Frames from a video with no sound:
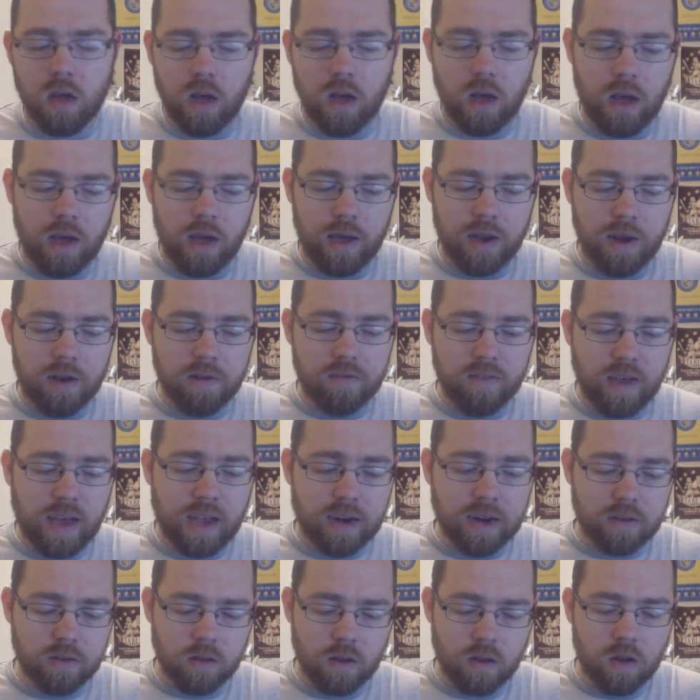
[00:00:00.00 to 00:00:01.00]
And in
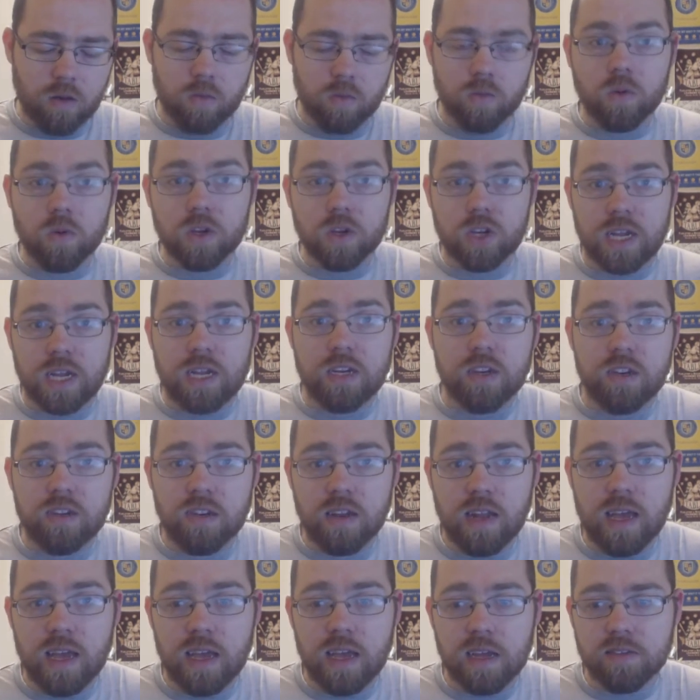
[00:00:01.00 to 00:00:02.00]
fact, a rule change
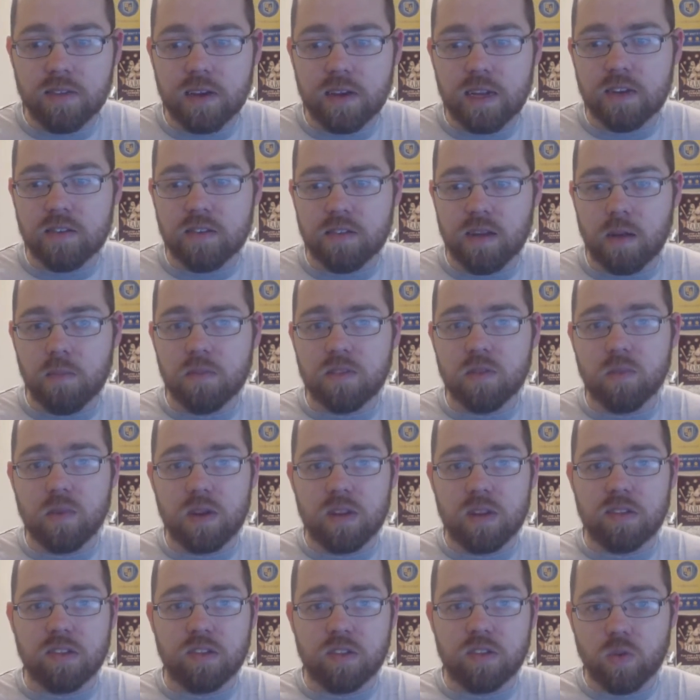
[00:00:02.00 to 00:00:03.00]
today is that each time
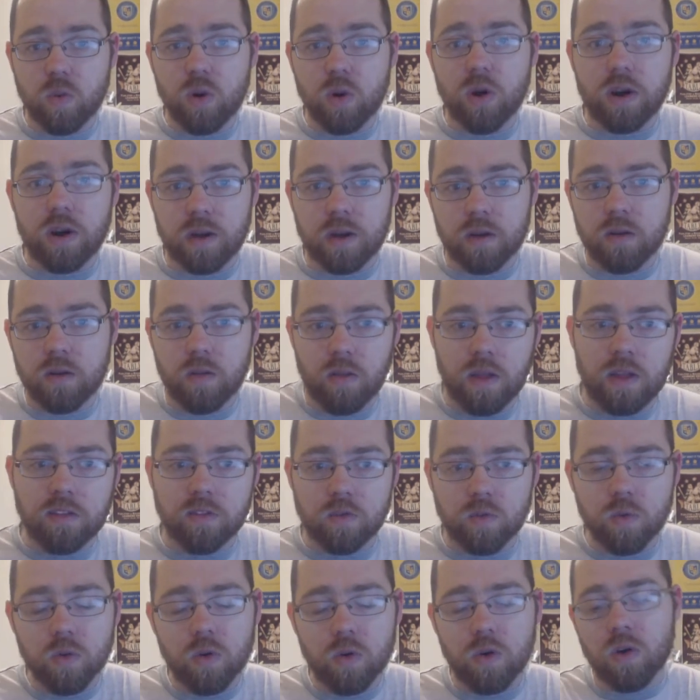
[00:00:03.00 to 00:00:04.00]
somebody says twerk and lays
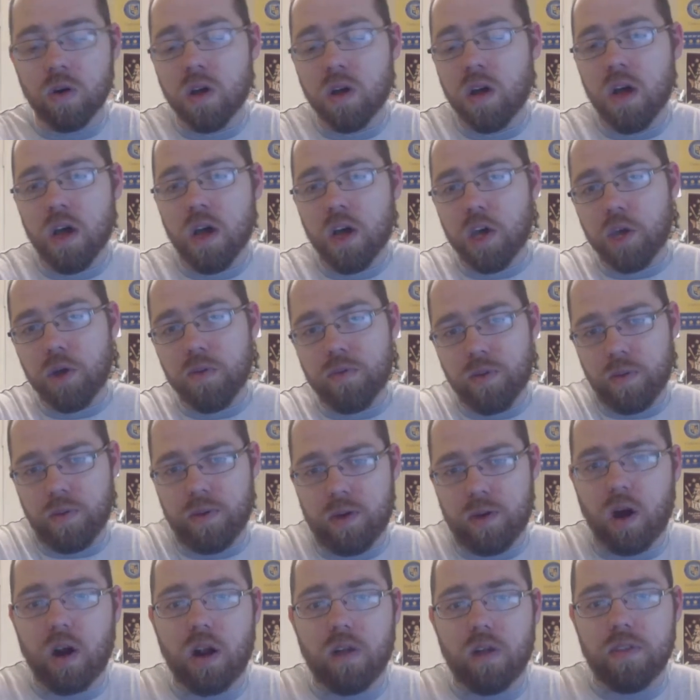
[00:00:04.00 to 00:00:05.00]
a rule, you flip a
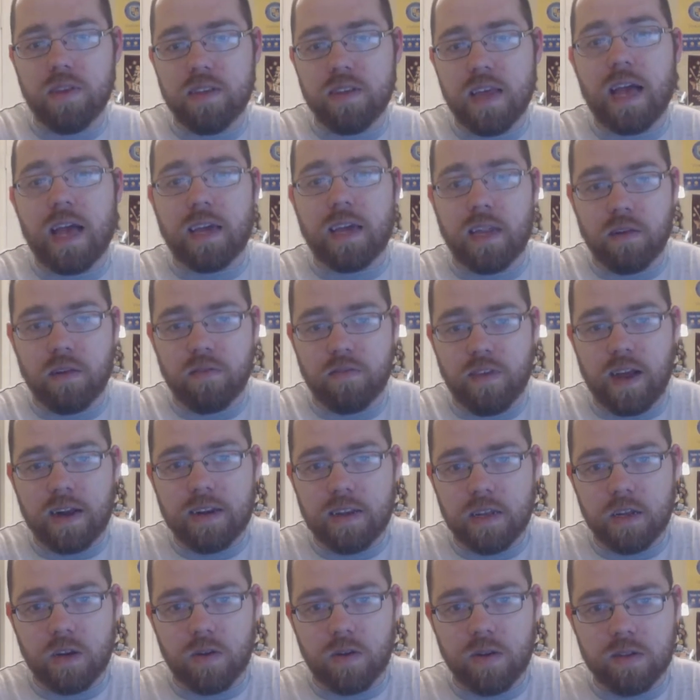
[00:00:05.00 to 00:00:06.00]
card off the deck and in
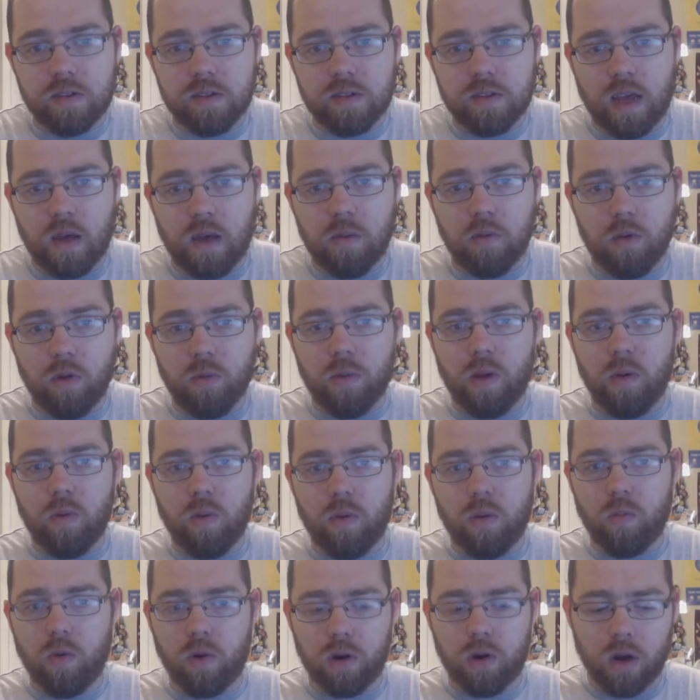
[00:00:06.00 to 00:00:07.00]
fact increase the tableau by
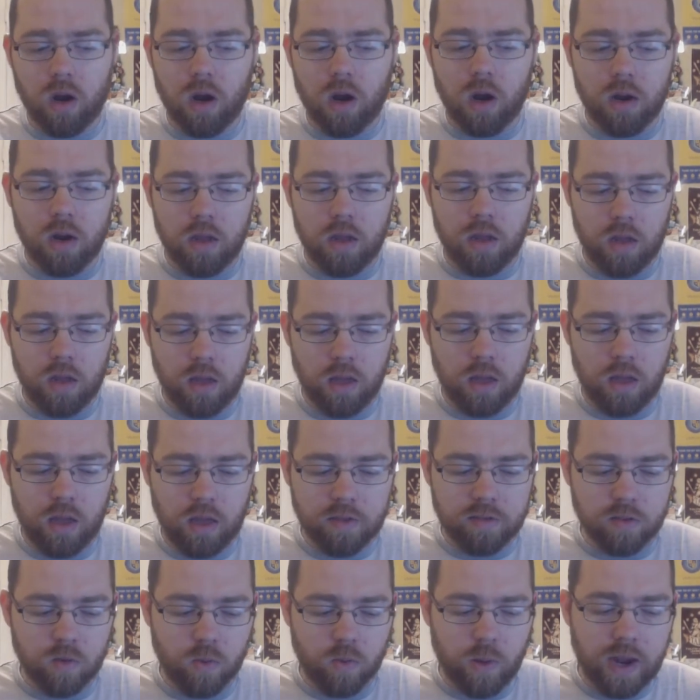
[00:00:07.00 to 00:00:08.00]
1 more card
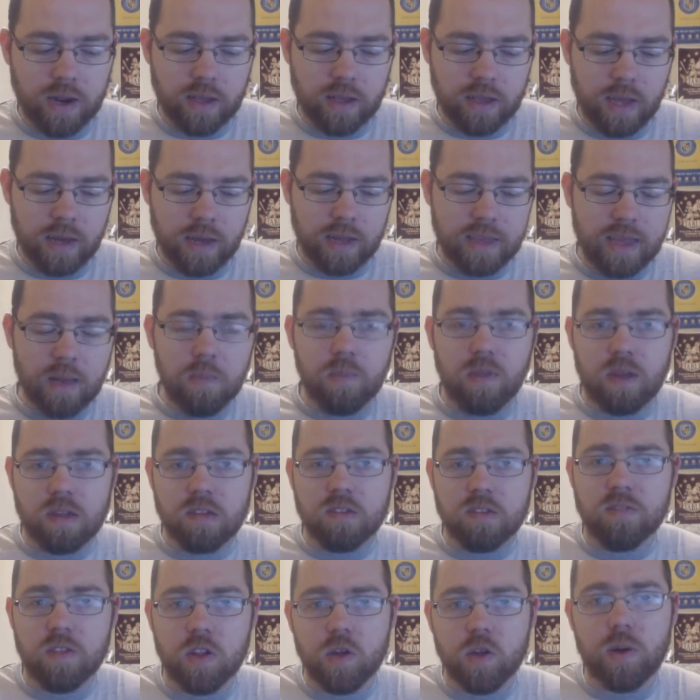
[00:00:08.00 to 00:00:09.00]
as a way to kind of keep
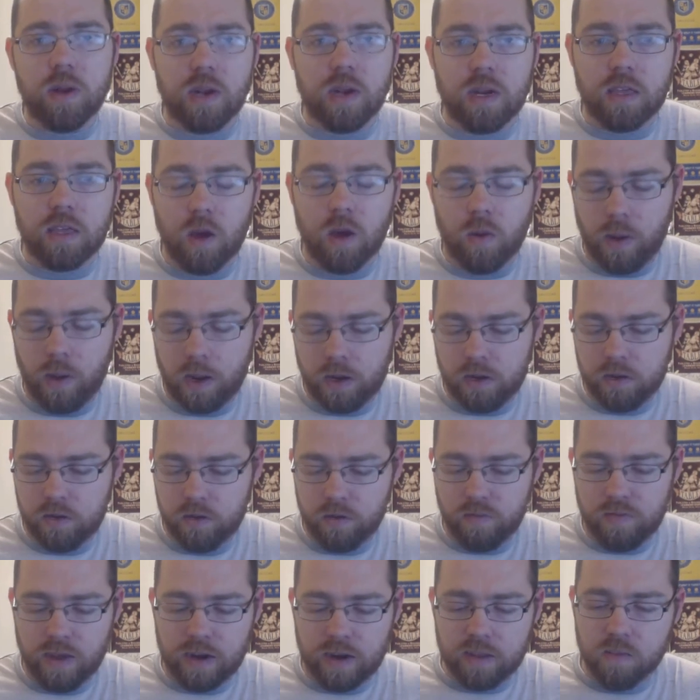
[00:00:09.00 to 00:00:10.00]
things fluid and going to
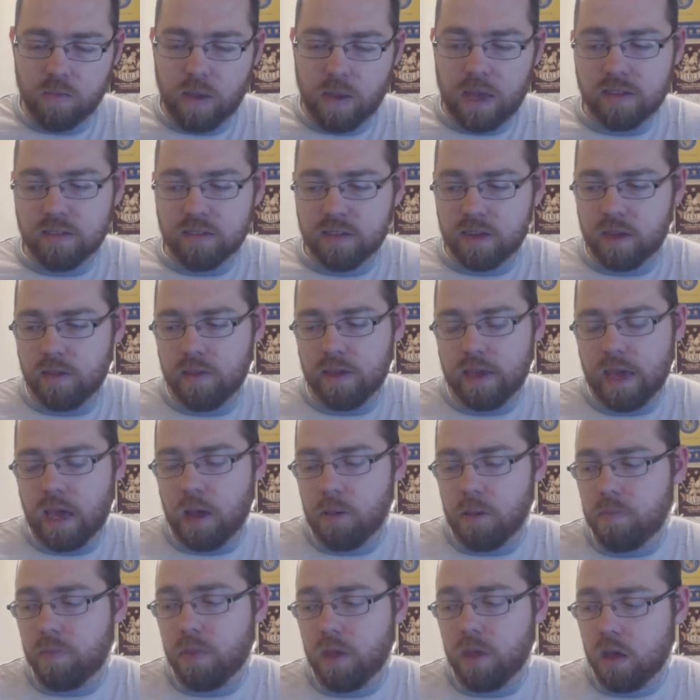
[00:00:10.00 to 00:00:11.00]
affect the pacing of the
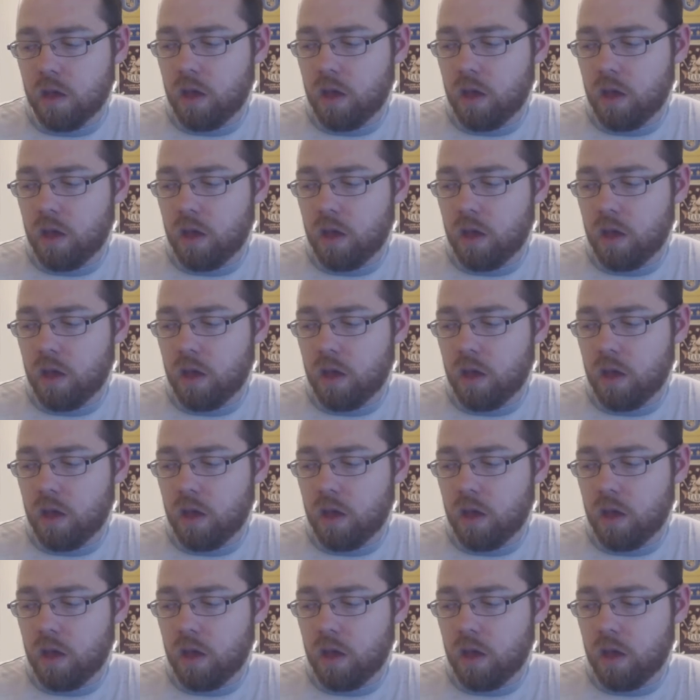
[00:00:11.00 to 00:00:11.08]
game.